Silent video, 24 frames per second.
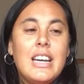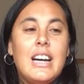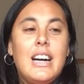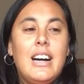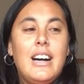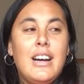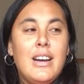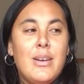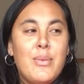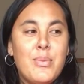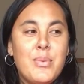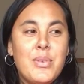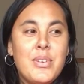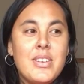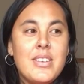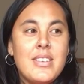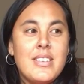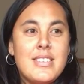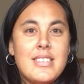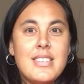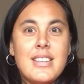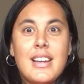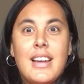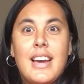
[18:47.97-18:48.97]
I
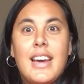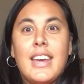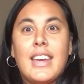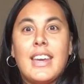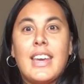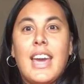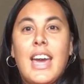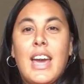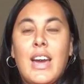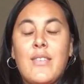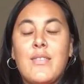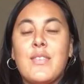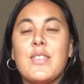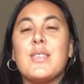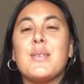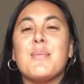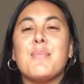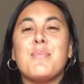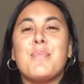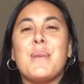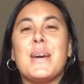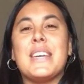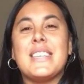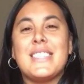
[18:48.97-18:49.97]
was like having the
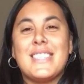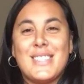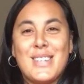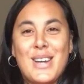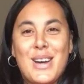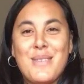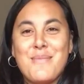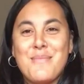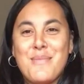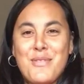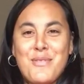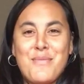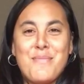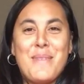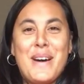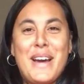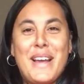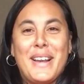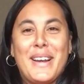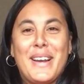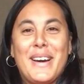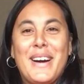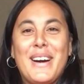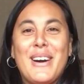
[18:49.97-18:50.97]
best time of my
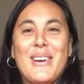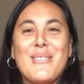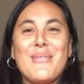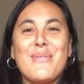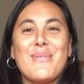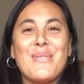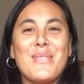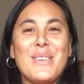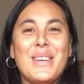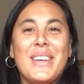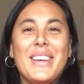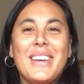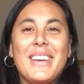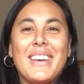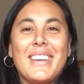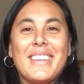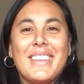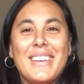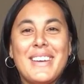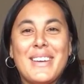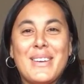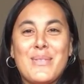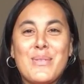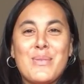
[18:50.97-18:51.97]
life.
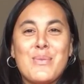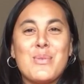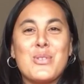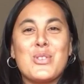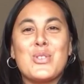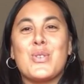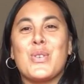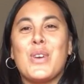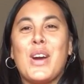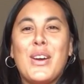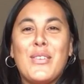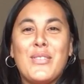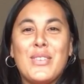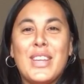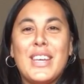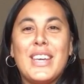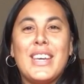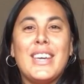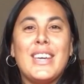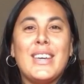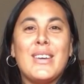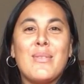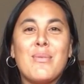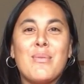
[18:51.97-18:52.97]
Like, we were
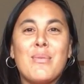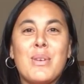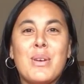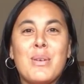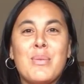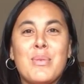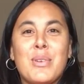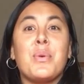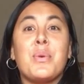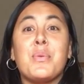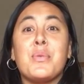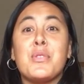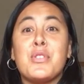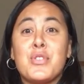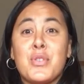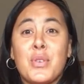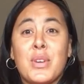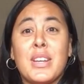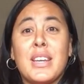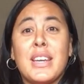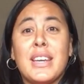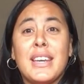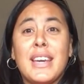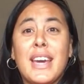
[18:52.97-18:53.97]
traveling, we were
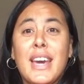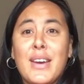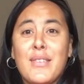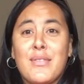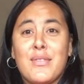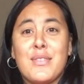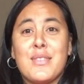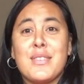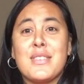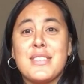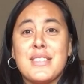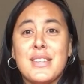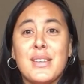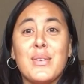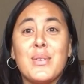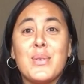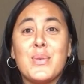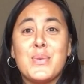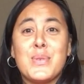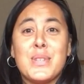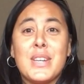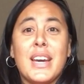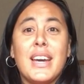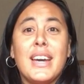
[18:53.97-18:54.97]
drinking every single
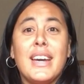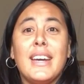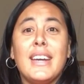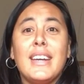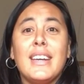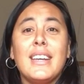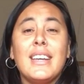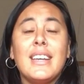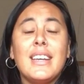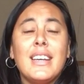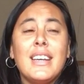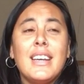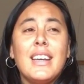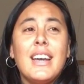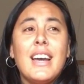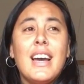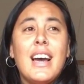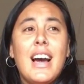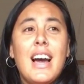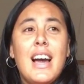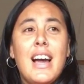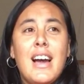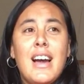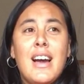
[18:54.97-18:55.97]
day.
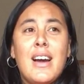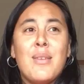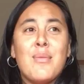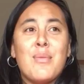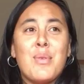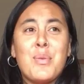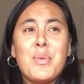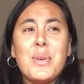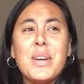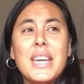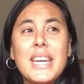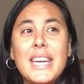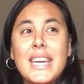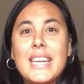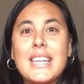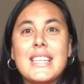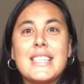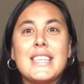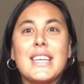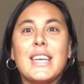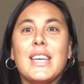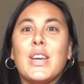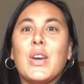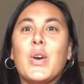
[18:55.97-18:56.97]
We were
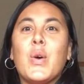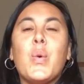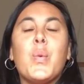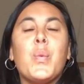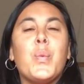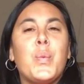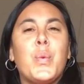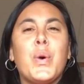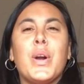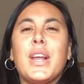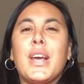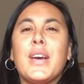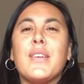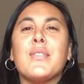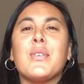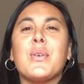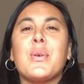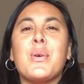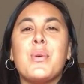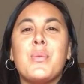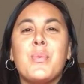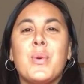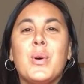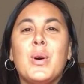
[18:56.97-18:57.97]
eating whatever
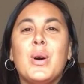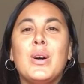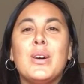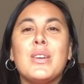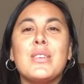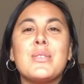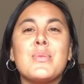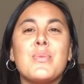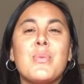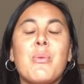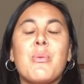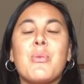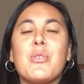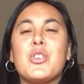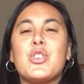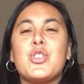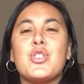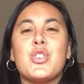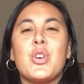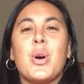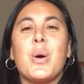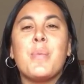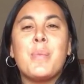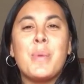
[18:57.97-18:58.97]
we want. We were
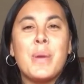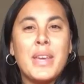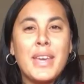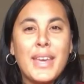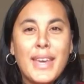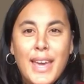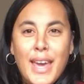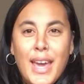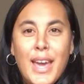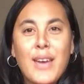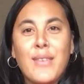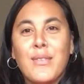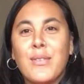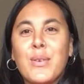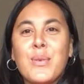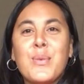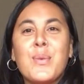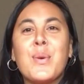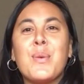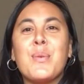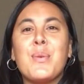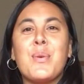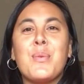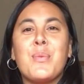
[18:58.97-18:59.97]
shopping
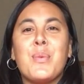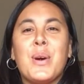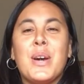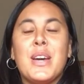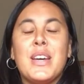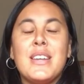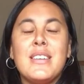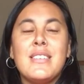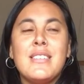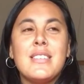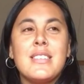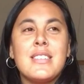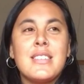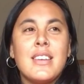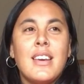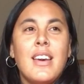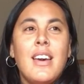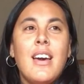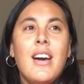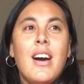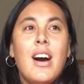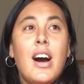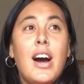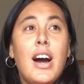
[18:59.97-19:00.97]
everywhere we went.
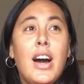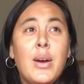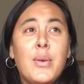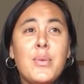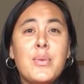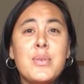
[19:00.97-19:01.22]
I